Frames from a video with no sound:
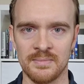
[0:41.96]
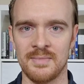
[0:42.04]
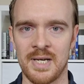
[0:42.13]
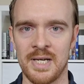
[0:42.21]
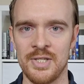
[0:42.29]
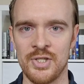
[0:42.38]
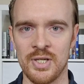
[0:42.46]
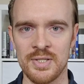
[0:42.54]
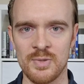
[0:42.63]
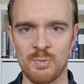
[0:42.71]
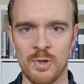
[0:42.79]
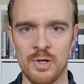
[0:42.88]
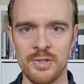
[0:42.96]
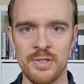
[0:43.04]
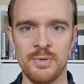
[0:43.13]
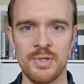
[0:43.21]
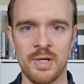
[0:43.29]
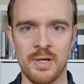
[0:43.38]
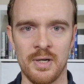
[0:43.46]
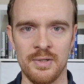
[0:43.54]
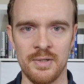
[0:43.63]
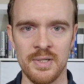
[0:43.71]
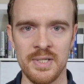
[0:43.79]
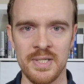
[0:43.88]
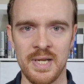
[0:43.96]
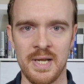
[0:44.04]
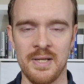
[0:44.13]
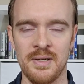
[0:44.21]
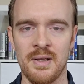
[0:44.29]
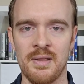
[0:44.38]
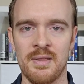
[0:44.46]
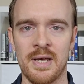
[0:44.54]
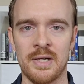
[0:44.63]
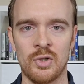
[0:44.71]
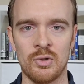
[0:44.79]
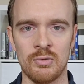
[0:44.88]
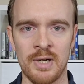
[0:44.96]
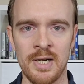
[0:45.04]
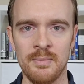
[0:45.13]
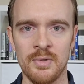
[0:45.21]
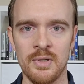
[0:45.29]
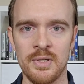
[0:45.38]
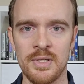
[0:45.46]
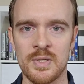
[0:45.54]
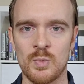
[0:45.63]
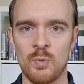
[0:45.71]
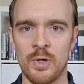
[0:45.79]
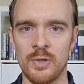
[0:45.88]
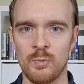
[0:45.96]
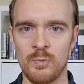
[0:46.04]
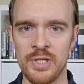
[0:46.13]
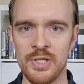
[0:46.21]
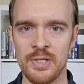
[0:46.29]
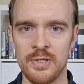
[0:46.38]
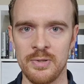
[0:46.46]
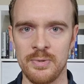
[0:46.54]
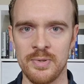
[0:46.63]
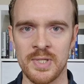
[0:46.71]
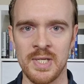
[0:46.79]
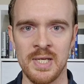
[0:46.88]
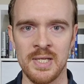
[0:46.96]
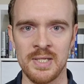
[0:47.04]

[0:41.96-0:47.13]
I just want you to understand that grammar is what we use